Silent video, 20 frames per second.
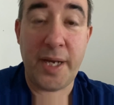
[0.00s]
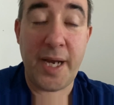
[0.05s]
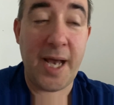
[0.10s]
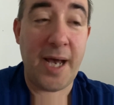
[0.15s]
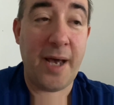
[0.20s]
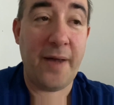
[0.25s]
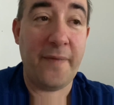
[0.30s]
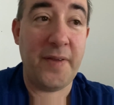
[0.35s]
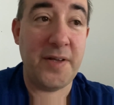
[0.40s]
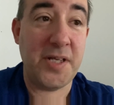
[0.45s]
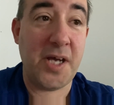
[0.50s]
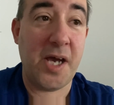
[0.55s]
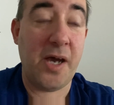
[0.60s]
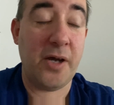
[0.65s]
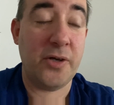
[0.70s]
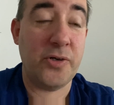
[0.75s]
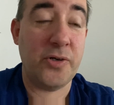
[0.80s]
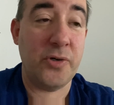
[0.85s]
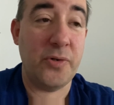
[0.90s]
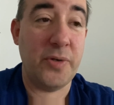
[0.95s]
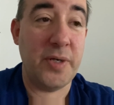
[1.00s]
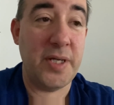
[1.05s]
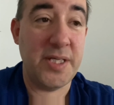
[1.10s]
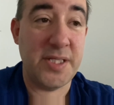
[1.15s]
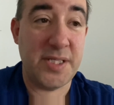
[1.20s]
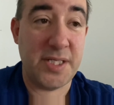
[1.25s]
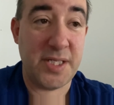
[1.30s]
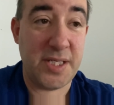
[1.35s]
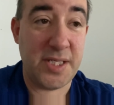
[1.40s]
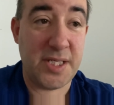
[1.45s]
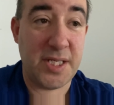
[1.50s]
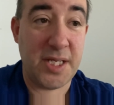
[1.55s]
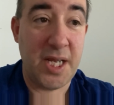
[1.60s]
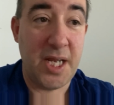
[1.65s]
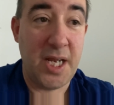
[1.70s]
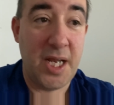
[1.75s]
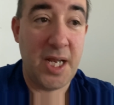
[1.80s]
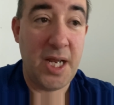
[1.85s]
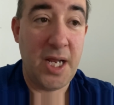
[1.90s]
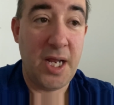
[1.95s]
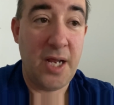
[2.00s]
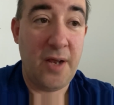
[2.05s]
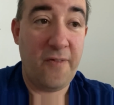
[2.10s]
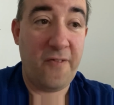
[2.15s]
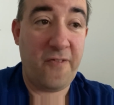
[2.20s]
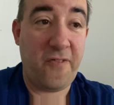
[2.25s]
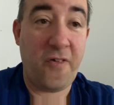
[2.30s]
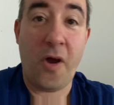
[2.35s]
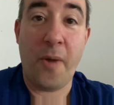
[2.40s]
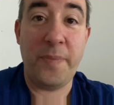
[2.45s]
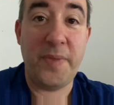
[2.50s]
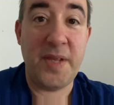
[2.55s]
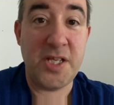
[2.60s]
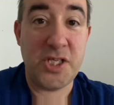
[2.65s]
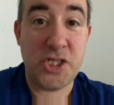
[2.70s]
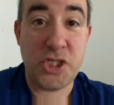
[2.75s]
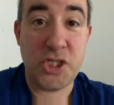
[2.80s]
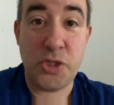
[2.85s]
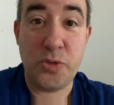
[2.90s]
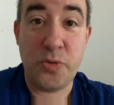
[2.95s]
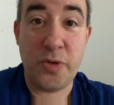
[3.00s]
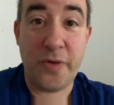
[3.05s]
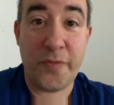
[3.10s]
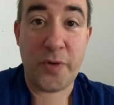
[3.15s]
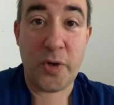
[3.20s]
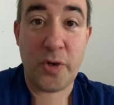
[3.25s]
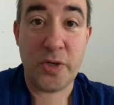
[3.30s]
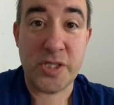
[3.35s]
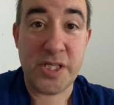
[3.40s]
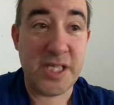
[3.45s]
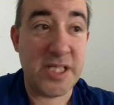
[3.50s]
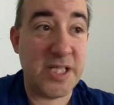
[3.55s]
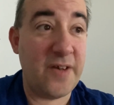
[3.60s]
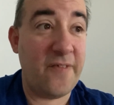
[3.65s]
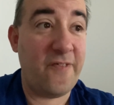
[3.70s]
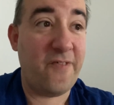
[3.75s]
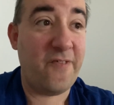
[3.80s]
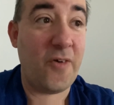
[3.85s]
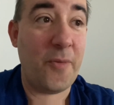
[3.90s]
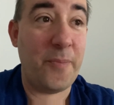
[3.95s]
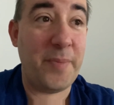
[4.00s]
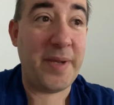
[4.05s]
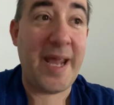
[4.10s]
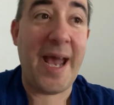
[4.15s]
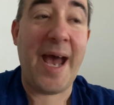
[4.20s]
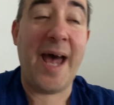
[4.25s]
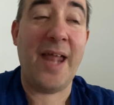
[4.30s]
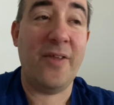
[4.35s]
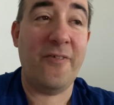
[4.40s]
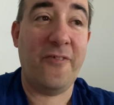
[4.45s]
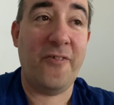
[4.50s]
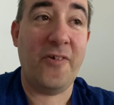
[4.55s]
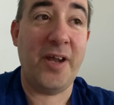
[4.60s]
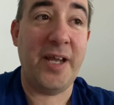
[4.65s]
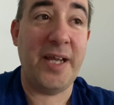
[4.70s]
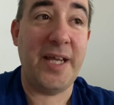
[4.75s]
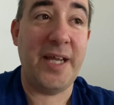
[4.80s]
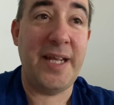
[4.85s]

Now the Doctor isn't from this universe, isn't from Gallifrey.